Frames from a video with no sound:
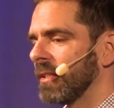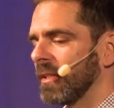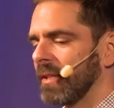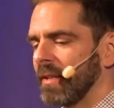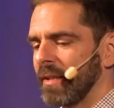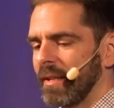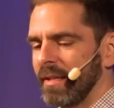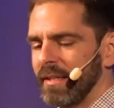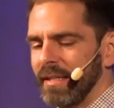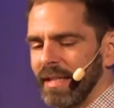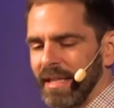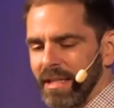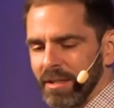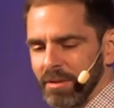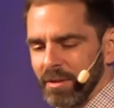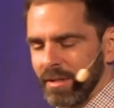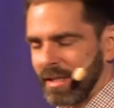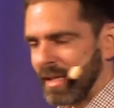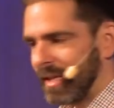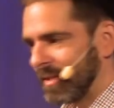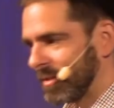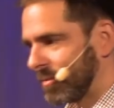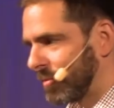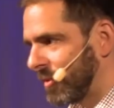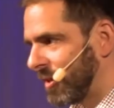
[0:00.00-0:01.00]
now,
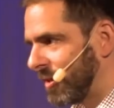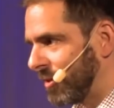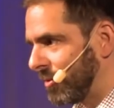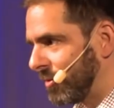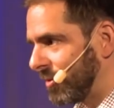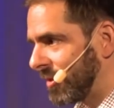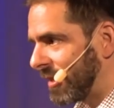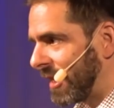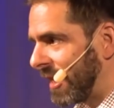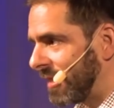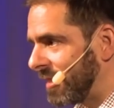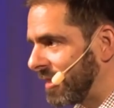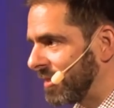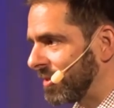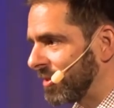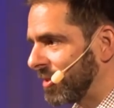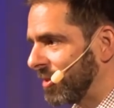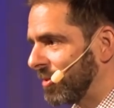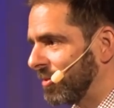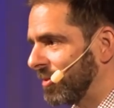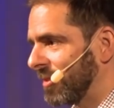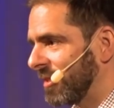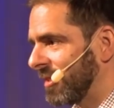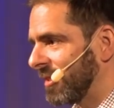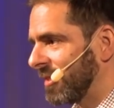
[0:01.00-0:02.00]
as we use
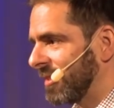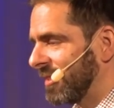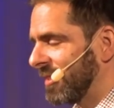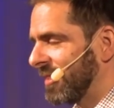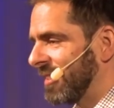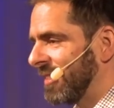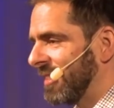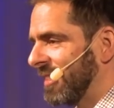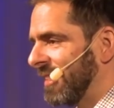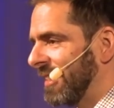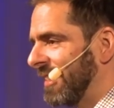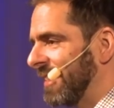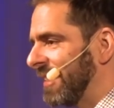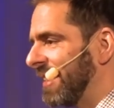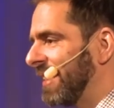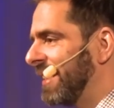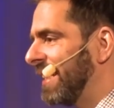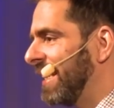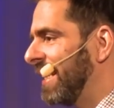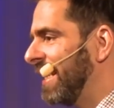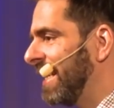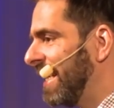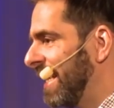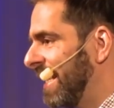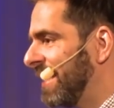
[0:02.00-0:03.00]
NSO,
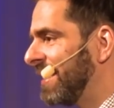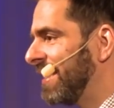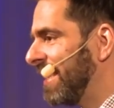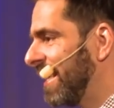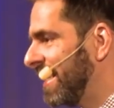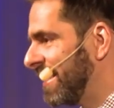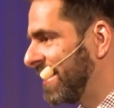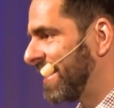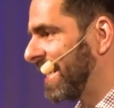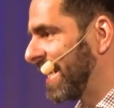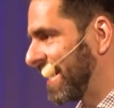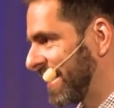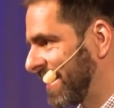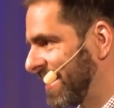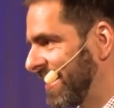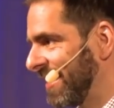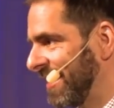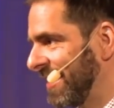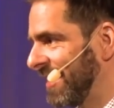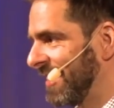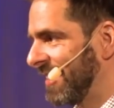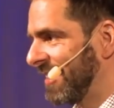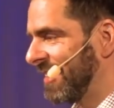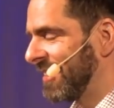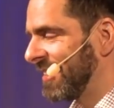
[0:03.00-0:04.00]
it's
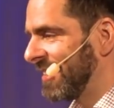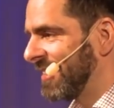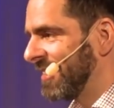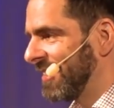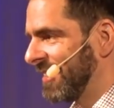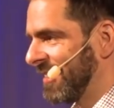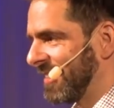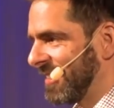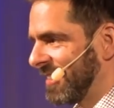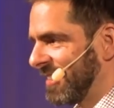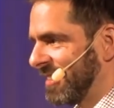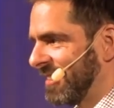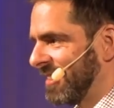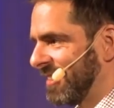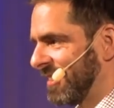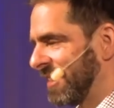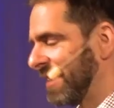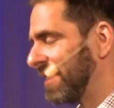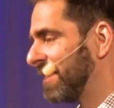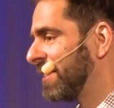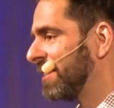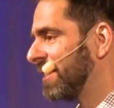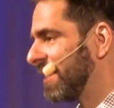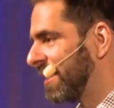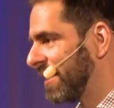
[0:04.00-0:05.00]
actually
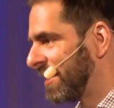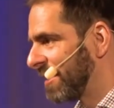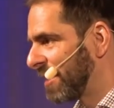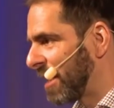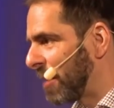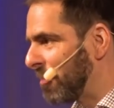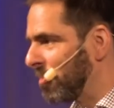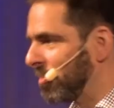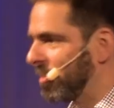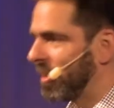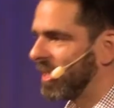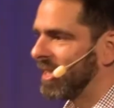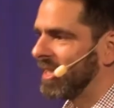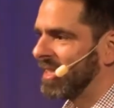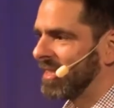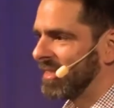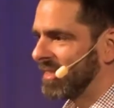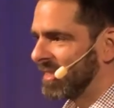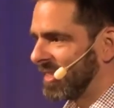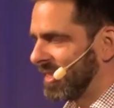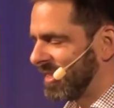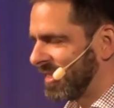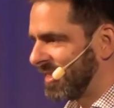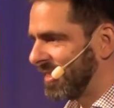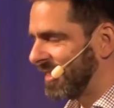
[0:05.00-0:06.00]
the templates
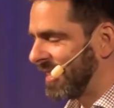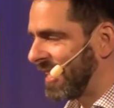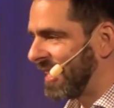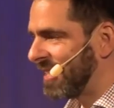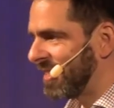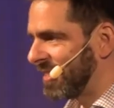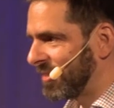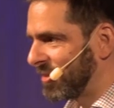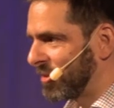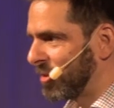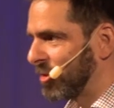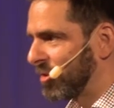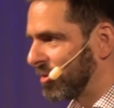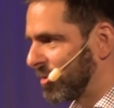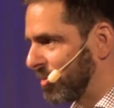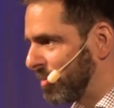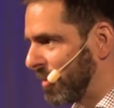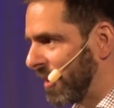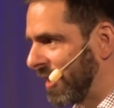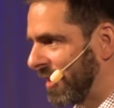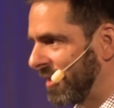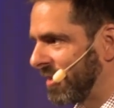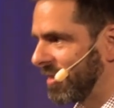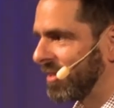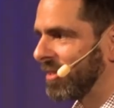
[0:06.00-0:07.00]
and the NSO's
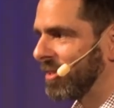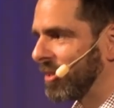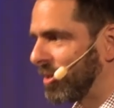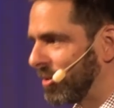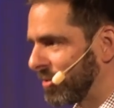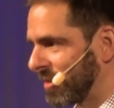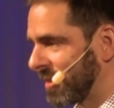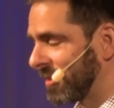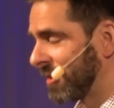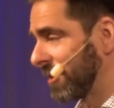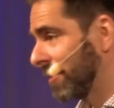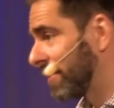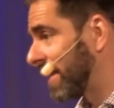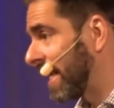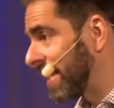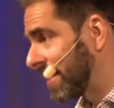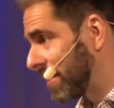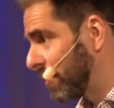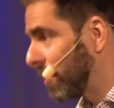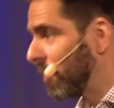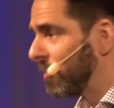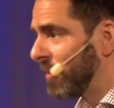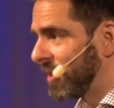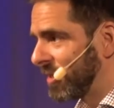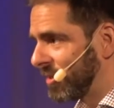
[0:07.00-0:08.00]
Python code, and so that's
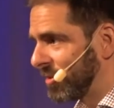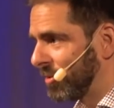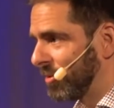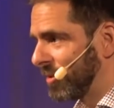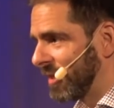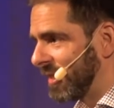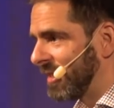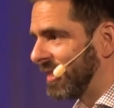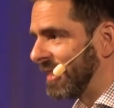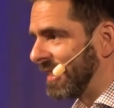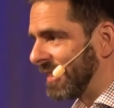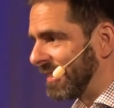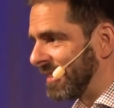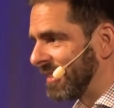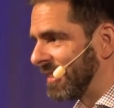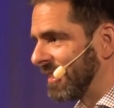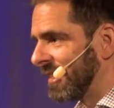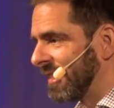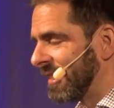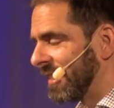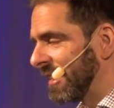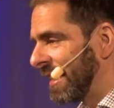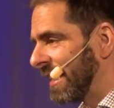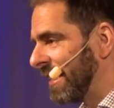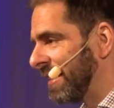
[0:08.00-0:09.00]
what we store in Git.
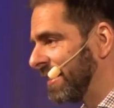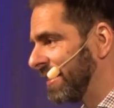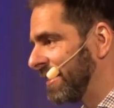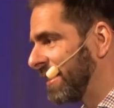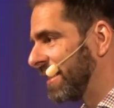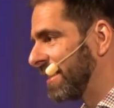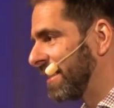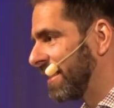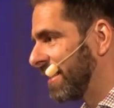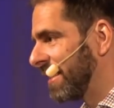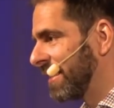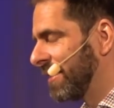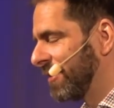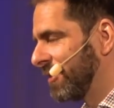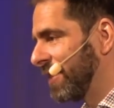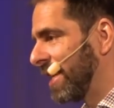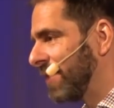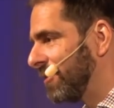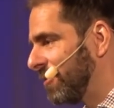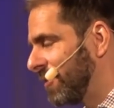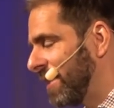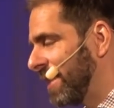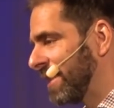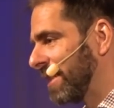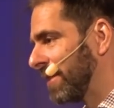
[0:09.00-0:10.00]
And the
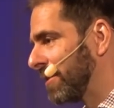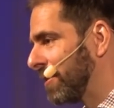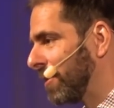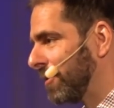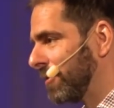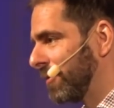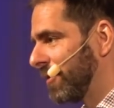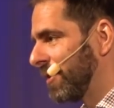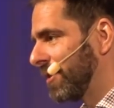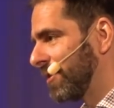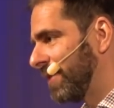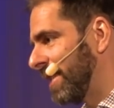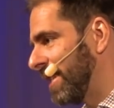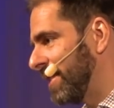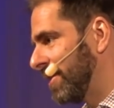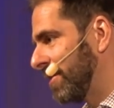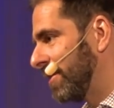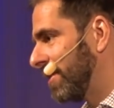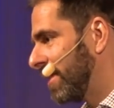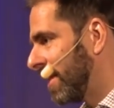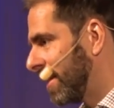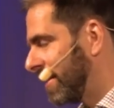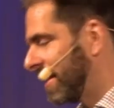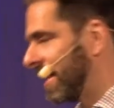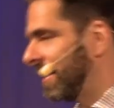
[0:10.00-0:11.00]
generated configurations
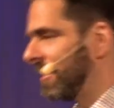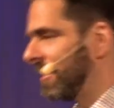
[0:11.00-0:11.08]
are then a